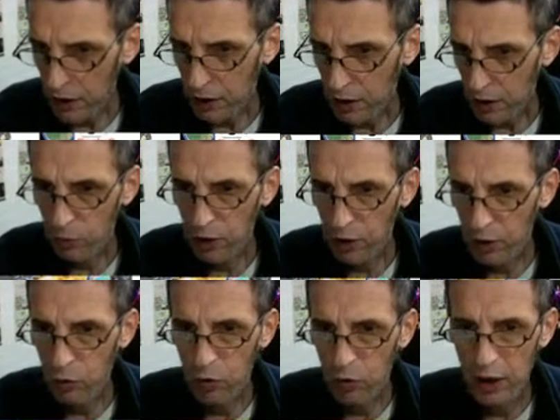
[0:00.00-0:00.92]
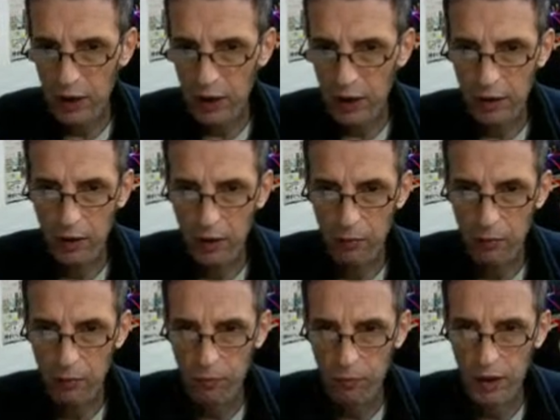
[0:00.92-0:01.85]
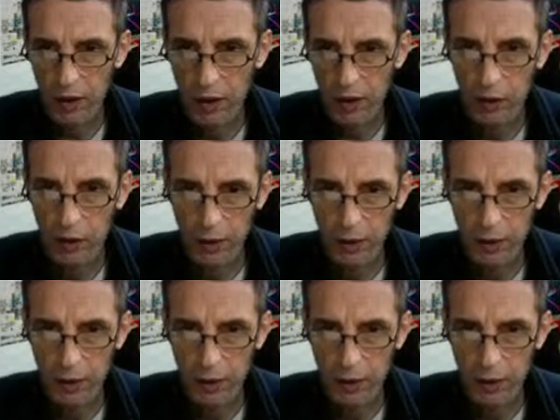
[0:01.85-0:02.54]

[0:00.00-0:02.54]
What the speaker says: When you look at the regular map,